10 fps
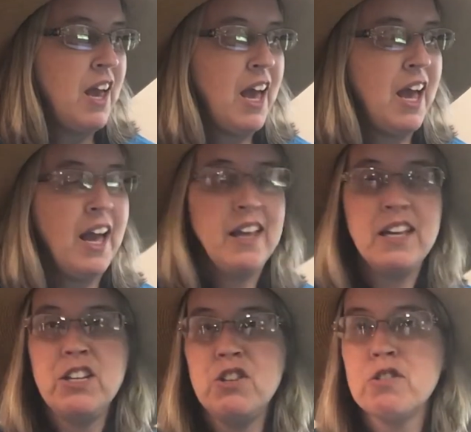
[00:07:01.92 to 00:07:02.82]
And
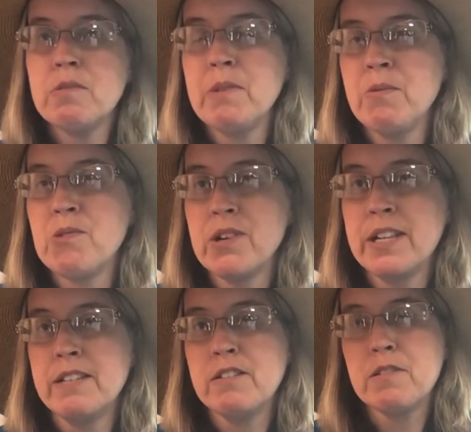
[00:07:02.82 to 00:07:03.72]
it used to be worn
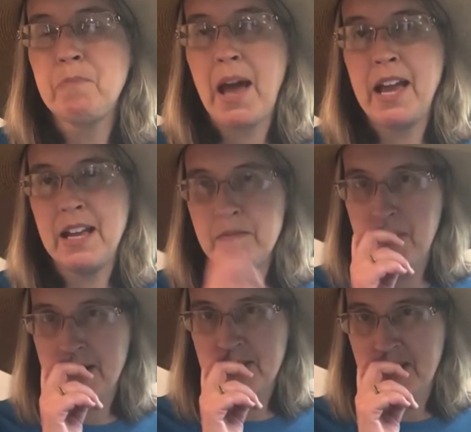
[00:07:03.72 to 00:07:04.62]
in Spain,
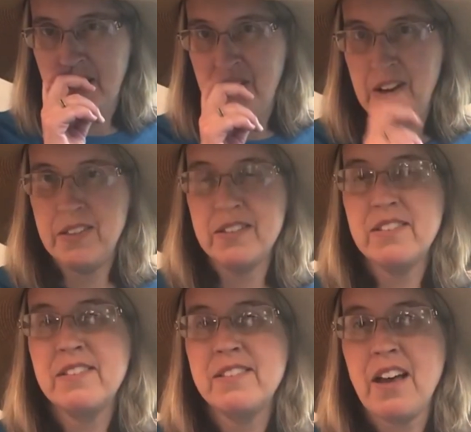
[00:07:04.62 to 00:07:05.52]
Mexico, and the
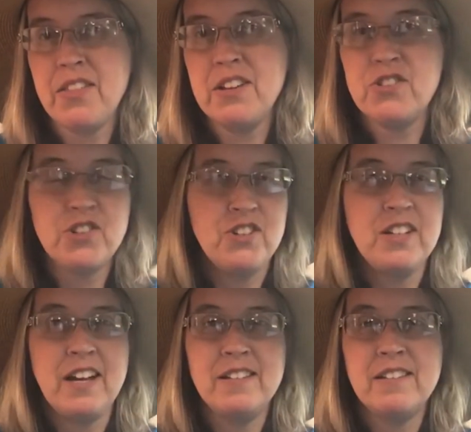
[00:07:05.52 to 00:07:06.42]
southeastern
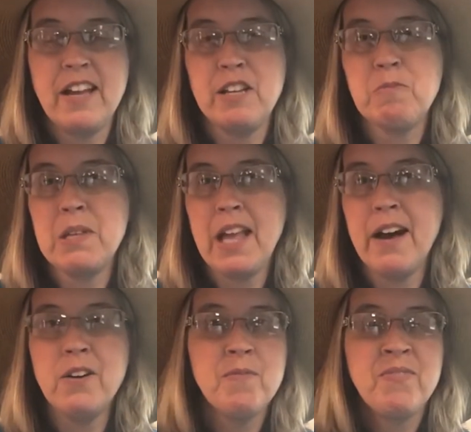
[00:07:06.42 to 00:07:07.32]
United States. But
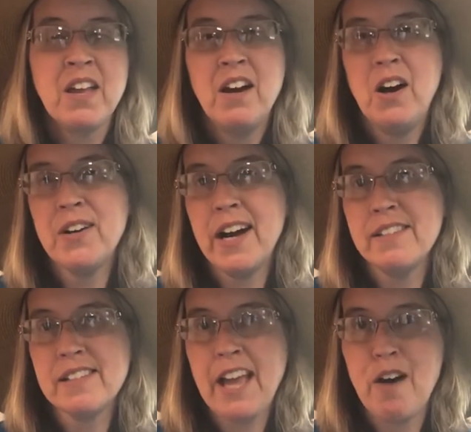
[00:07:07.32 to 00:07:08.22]
now, all
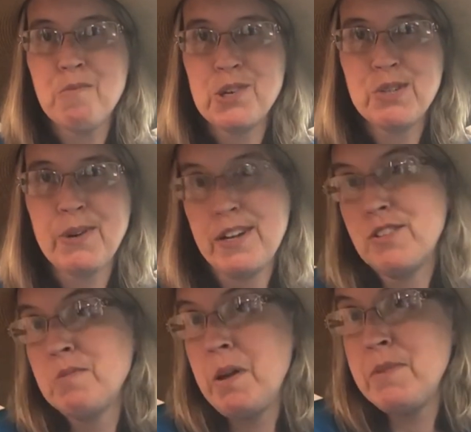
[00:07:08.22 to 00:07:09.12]
kinds of cowboys wear it.
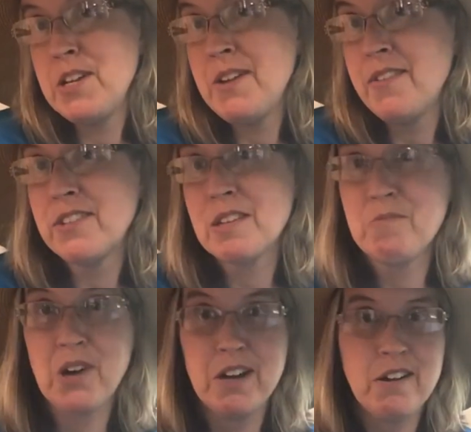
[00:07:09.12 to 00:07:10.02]
So maybe you have a
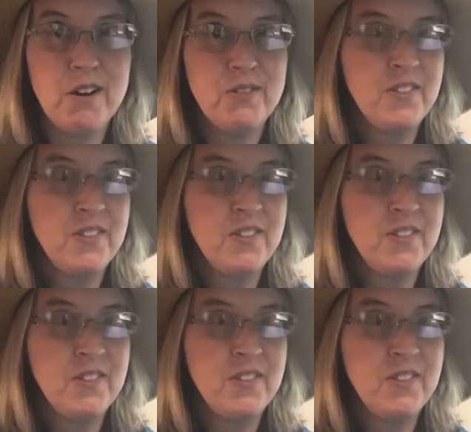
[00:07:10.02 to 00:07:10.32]
sombrero